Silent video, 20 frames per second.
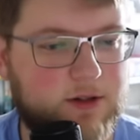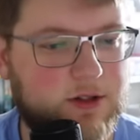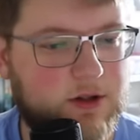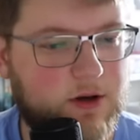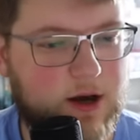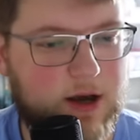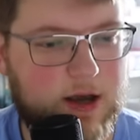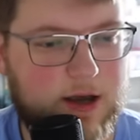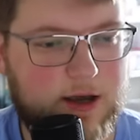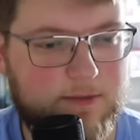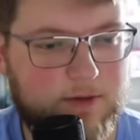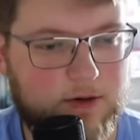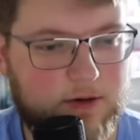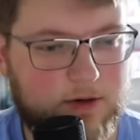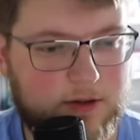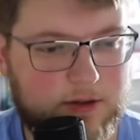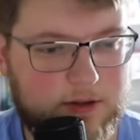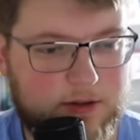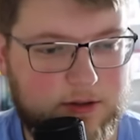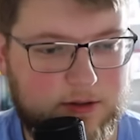So I am
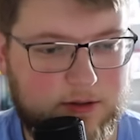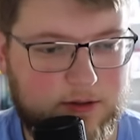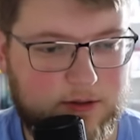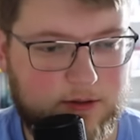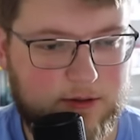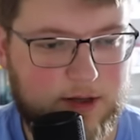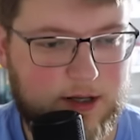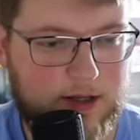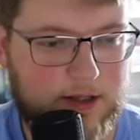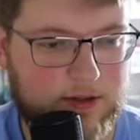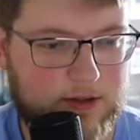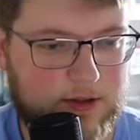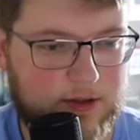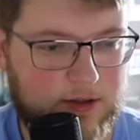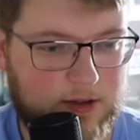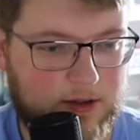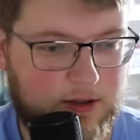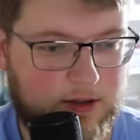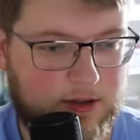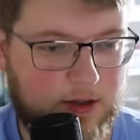going to
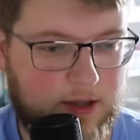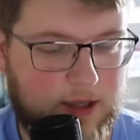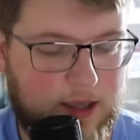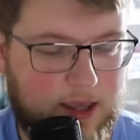install